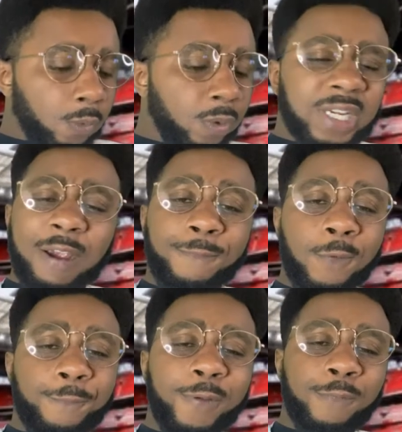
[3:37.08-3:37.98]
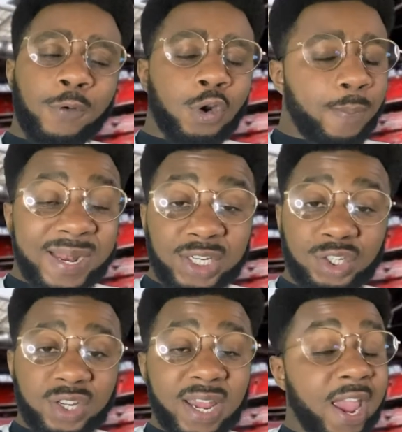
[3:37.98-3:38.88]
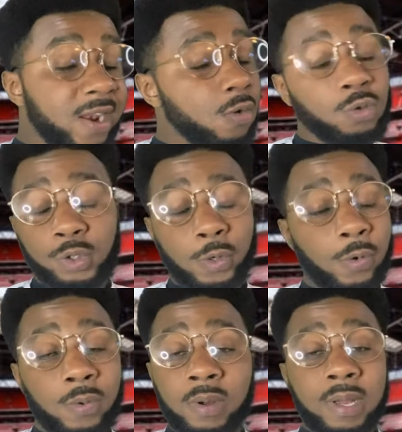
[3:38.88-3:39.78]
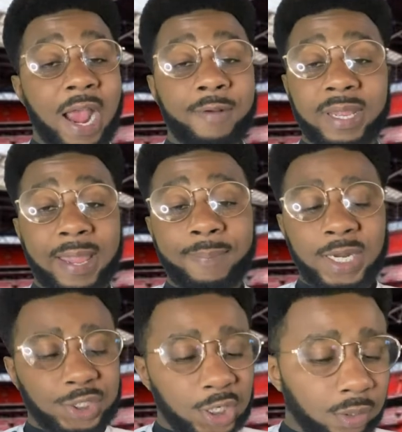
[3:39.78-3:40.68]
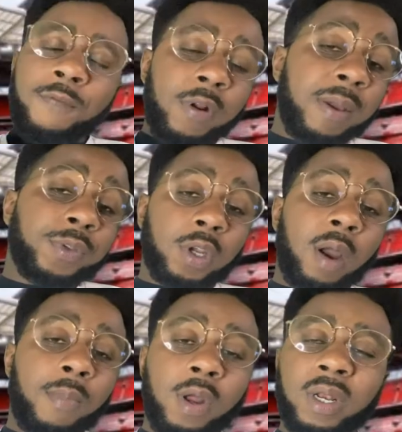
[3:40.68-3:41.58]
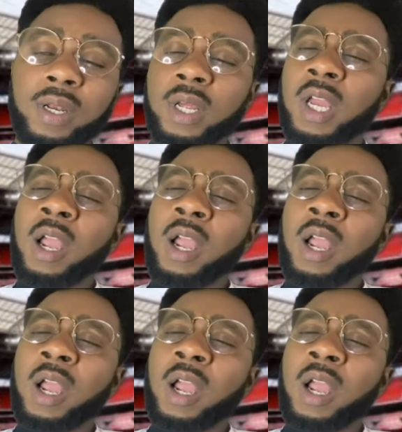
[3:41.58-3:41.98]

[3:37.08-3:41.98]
which I thought Phil Foden played shit and also Harry Kane played shit, for them to come on,